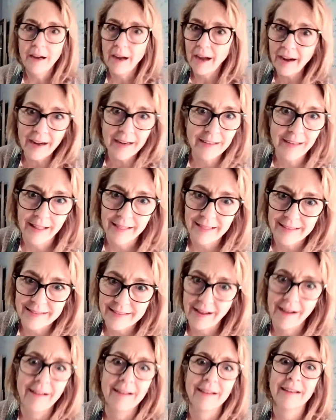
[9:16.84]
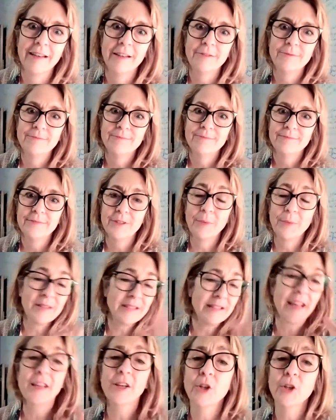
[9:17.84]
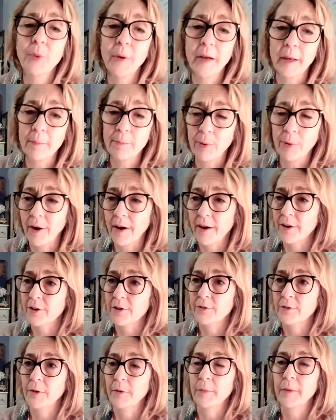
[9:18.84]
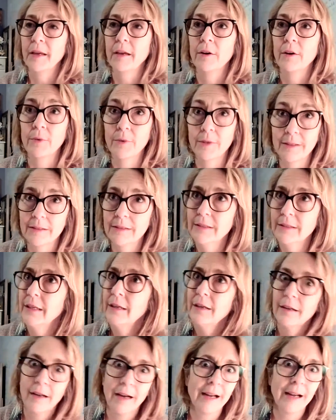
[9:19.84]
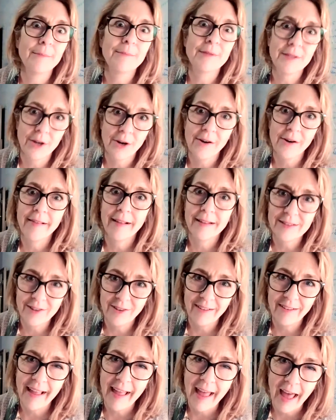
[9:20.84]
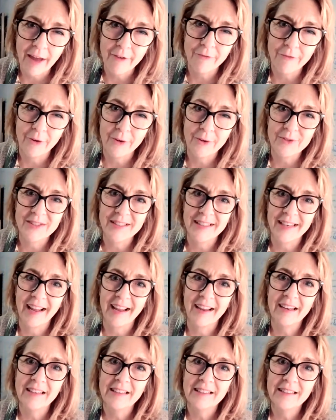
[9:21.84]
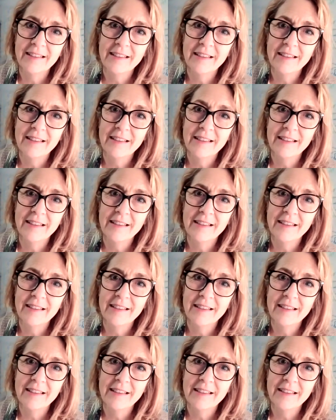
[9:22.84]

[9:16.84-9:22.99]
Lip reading: I got nothing done. And we say a quick prayer and then we go, God, I'm sorry, that's all I had for you today.